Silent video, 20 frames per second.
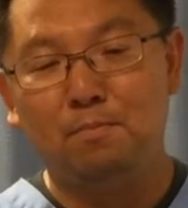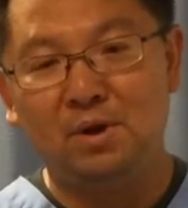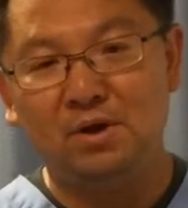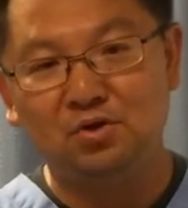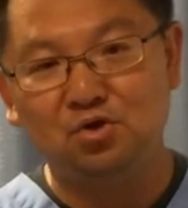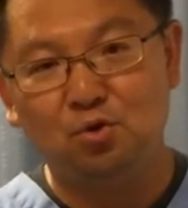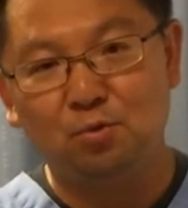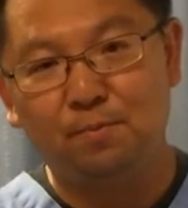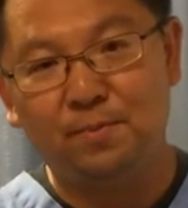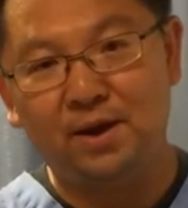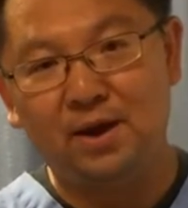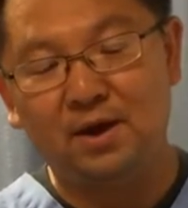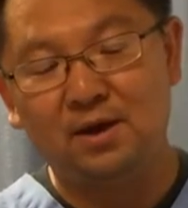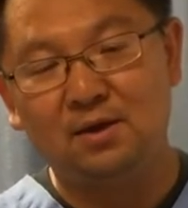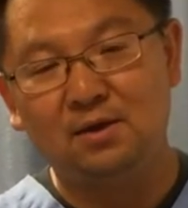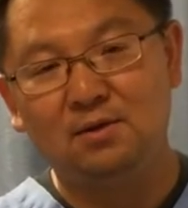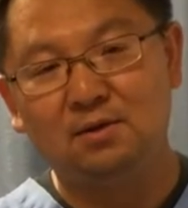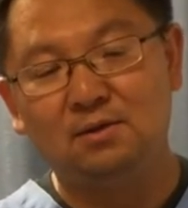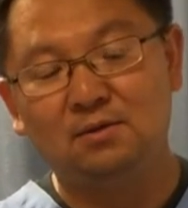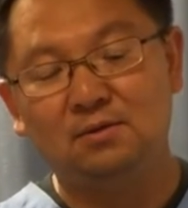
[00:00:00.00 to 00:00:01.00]
muscle
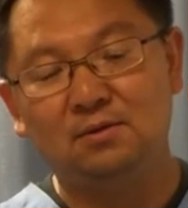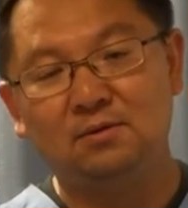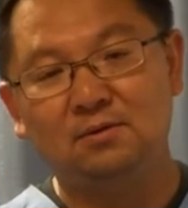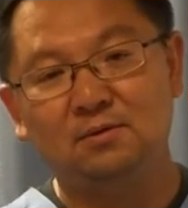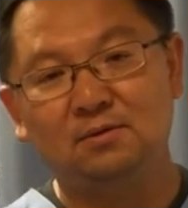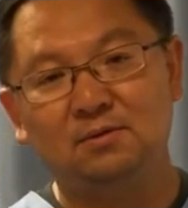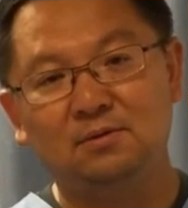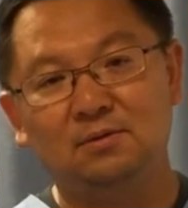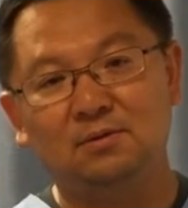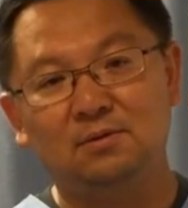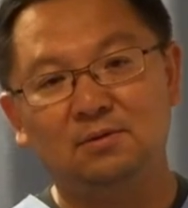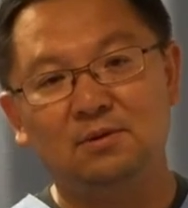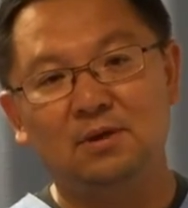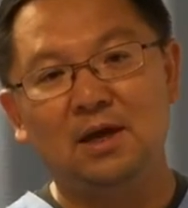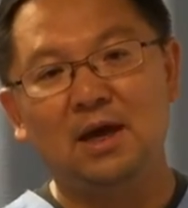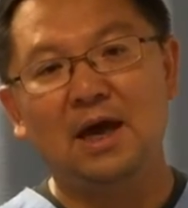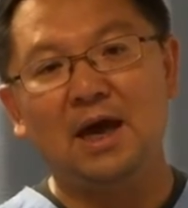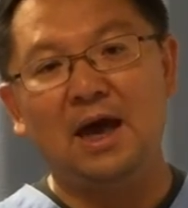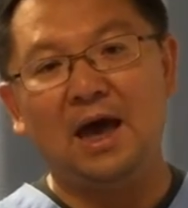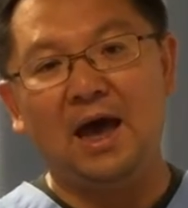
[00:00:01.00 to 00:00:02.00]
pain,
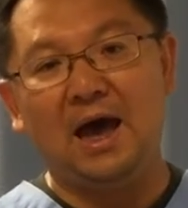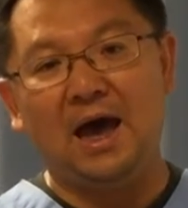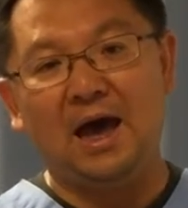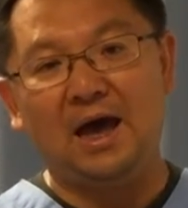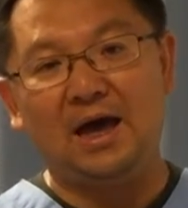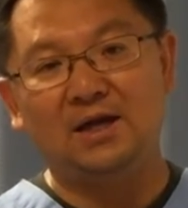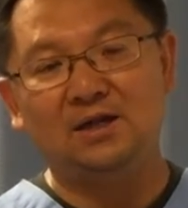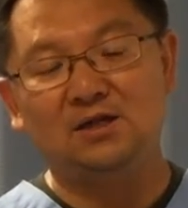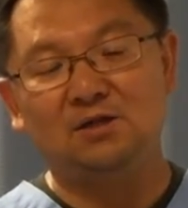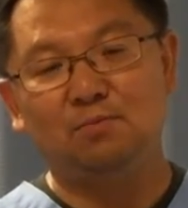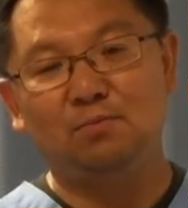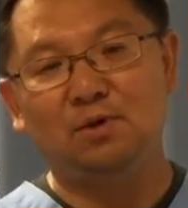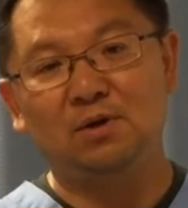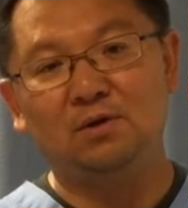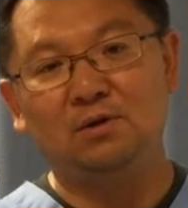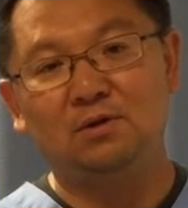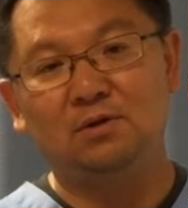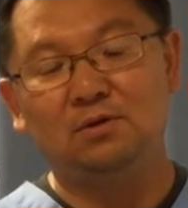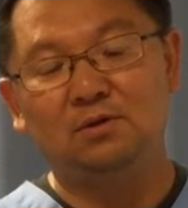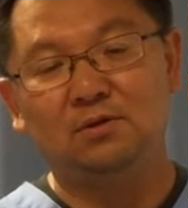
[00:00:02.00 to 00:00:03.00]

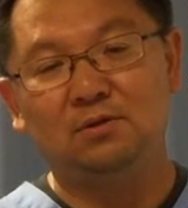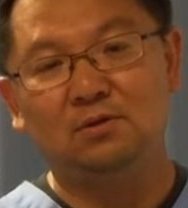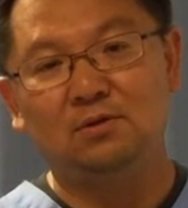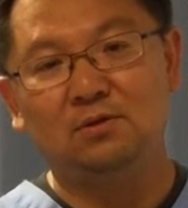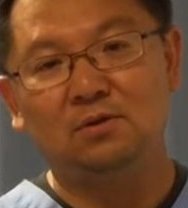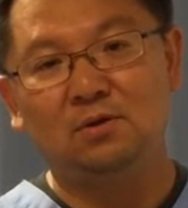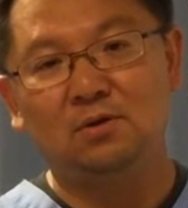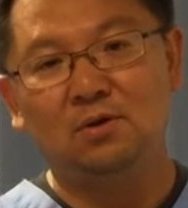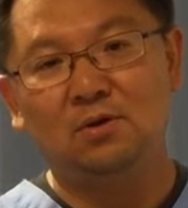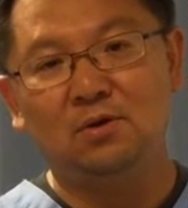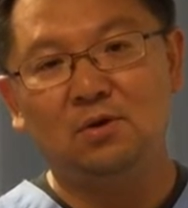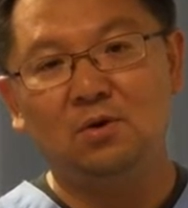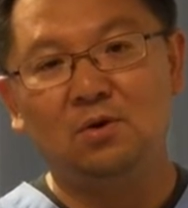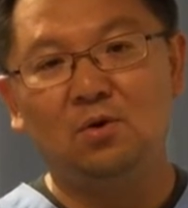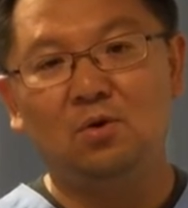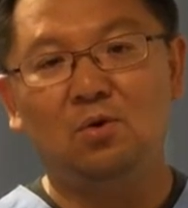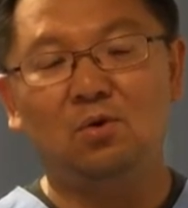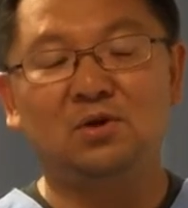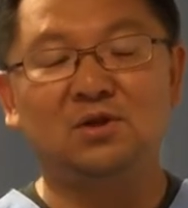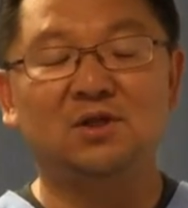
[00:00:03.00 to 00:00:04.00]
asthma,
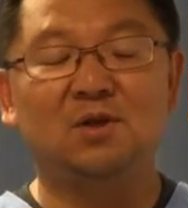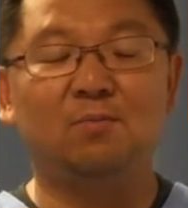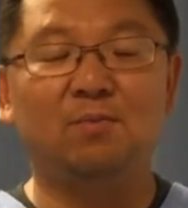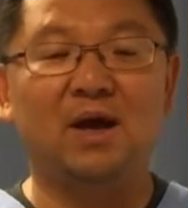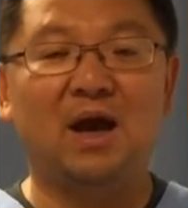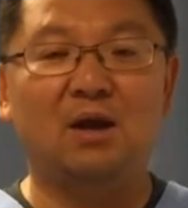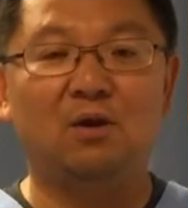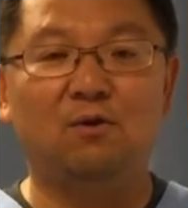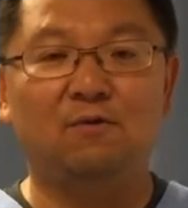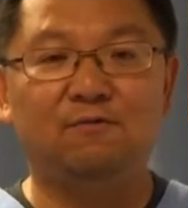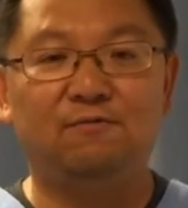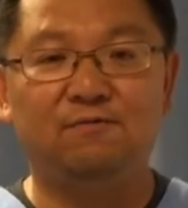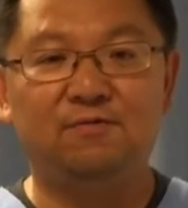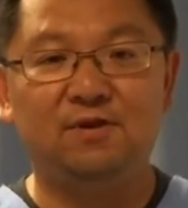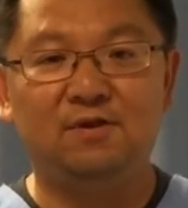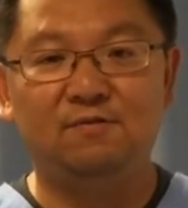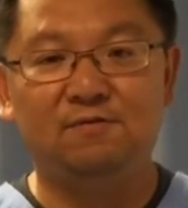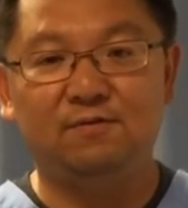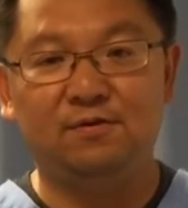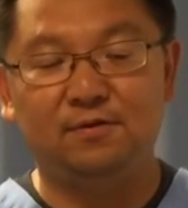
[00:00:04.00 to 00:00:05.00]
or some kind of
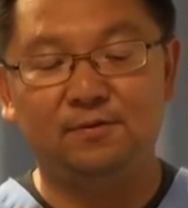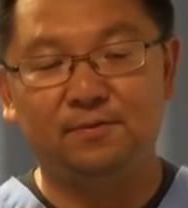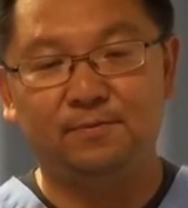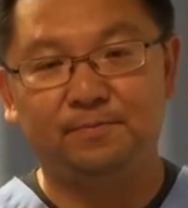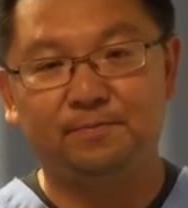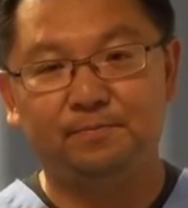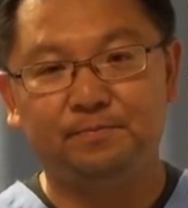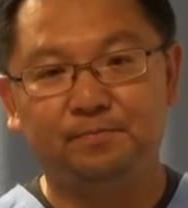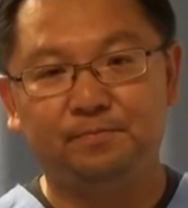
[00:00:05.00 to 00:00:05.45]
fever.